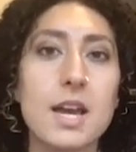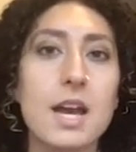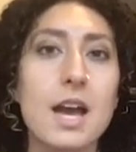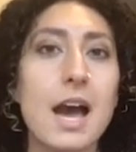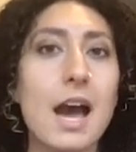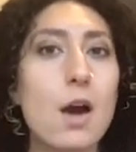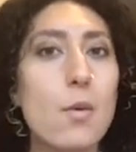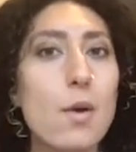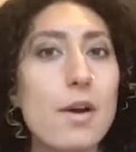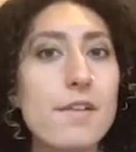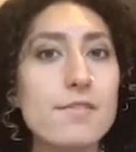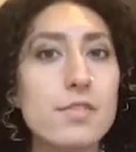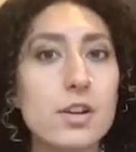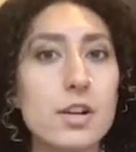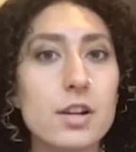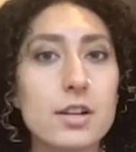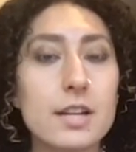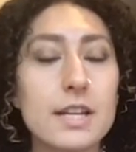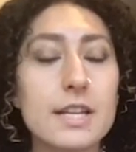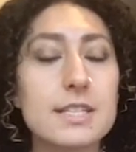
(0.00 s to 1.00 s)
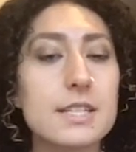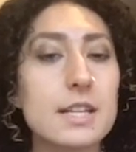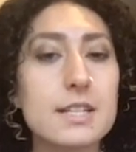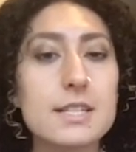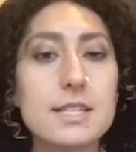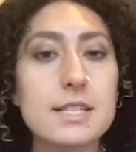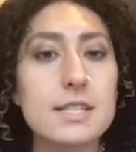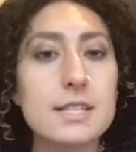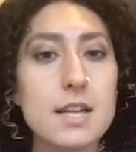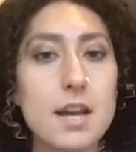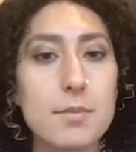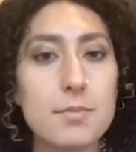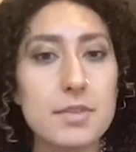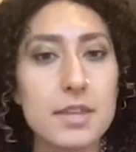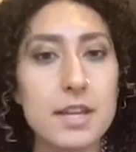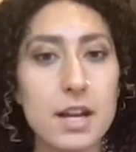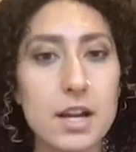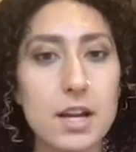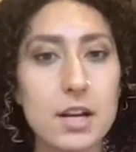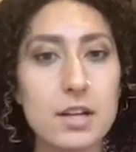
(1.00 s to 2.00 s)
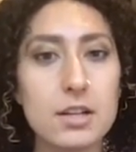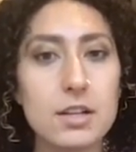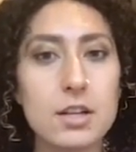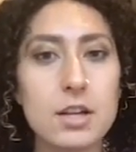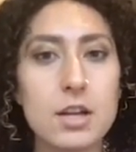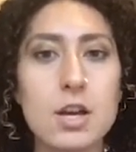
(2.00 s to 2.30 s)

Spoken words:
However, it doesn't stop there.